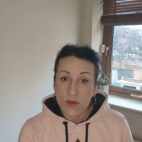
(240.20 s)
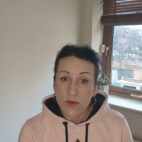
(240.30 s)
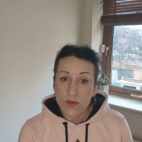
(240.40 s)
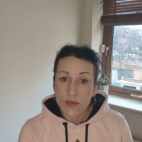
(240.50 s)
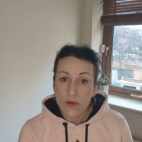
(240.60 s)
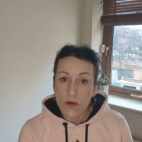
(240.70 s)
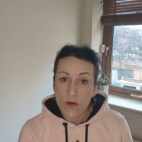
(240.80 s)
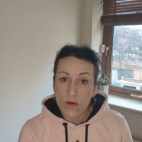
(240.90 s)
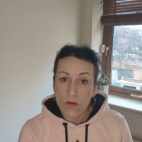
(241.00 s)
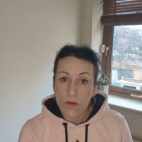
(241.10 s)
on
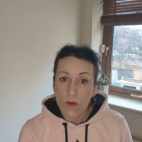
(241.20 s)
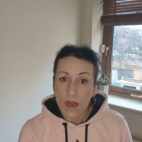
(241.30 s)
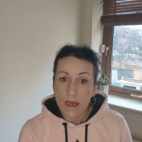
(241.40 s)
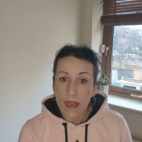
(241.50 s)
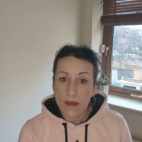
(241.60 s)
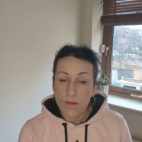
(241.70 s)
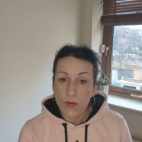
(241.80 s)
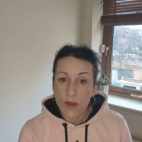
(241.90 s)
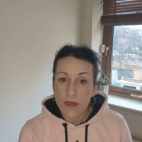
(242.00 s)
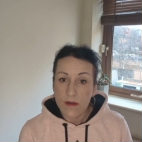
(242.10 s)
also at that
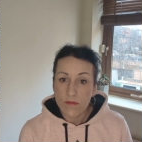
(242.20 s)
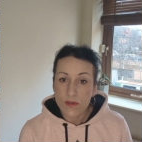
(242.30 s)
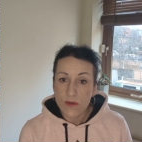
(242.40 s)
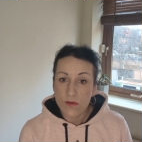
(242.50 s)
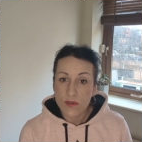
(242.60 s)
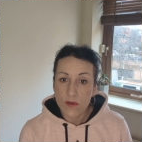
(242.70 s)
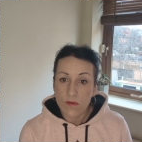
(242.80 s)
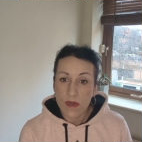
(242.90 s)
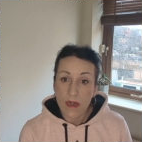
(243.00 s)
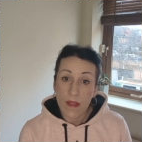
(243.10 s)
point i was also
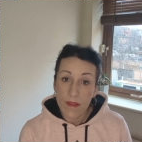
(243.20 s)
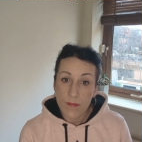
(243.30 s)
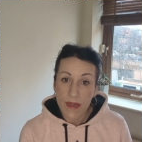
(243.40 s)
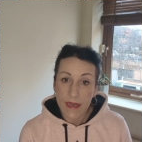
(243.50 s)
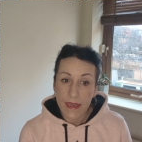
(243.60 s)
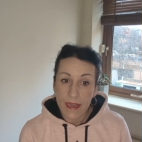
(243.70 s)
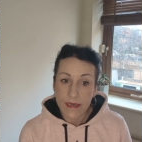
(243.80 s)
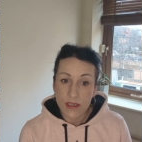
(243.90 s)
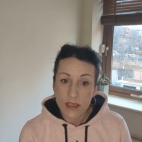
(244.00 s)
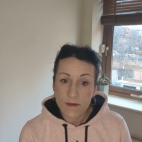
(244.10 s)
on another
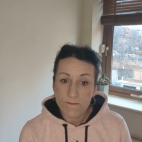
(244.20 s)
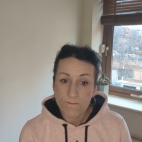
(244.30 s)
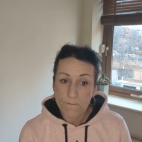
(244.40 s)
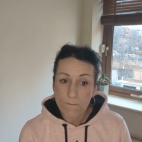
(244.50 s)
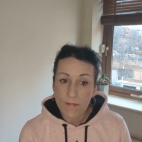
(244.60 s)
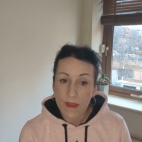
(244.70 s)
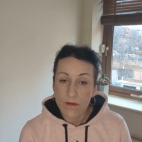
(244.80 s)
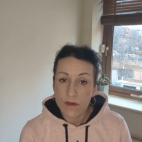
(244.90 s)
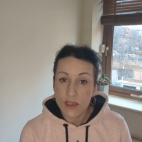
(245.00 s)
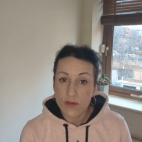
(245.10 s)
medication
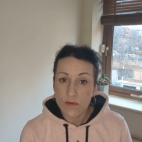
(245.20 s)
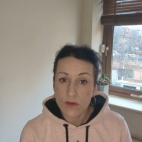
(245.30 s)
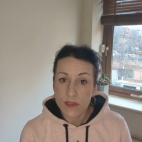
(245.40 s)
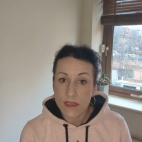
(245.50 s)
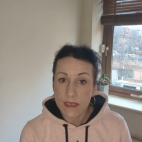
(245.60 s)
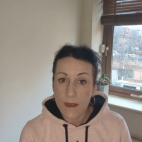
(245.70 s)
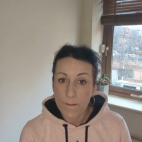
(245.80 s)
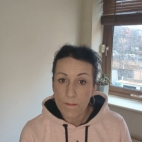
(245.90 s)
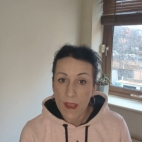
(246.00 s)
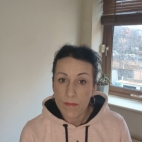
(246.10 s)
which was
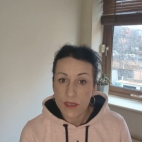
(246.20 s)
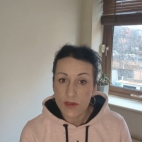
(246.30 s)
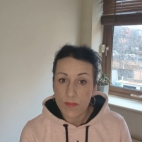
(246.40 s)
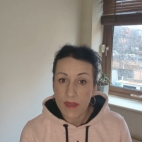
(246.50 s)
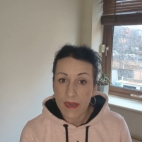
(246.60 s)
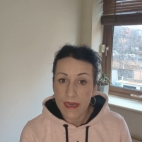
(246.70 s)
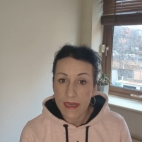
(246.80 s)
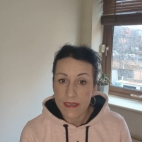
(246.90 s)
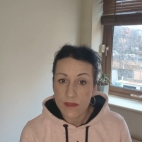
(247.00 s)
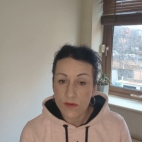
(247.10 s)
um,
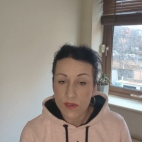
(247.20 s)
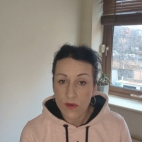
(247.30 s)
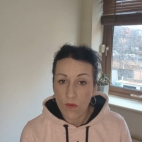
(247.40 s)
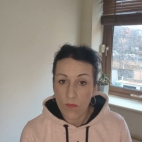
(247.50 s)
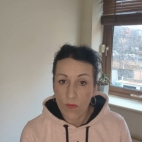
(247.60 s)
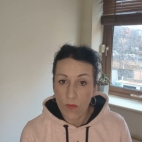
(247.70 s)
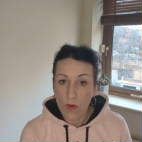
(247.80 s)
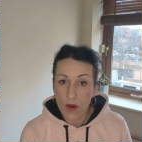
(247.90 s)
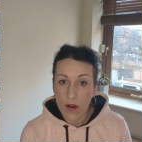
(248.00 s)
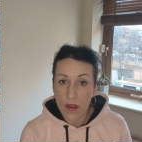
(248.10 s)
amitriptyline that's also
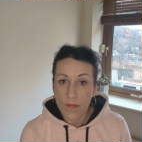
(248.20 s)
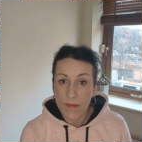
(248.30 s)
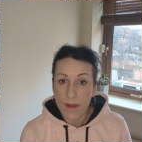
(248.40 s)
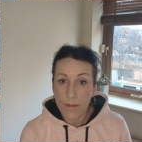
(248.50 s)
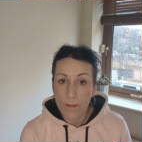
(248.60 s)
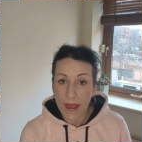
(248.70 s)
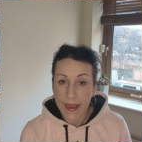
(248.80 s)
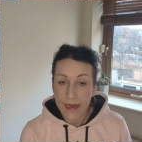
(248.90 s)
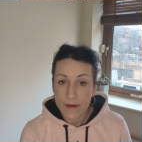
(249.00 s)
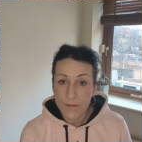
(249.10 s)
for uh, the
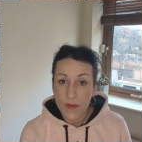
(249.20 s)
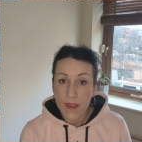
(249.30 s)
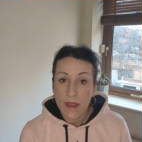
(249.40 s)
pain